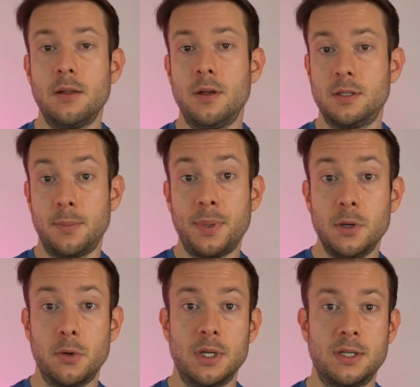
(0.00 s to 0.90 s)
Those are the
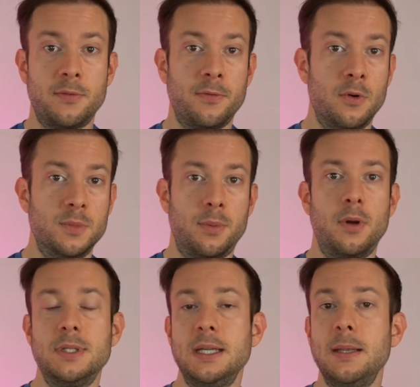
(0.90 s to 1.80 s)
purest forms of
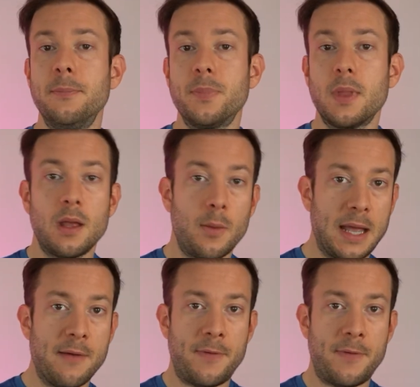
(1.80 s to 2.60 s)
protein. And we get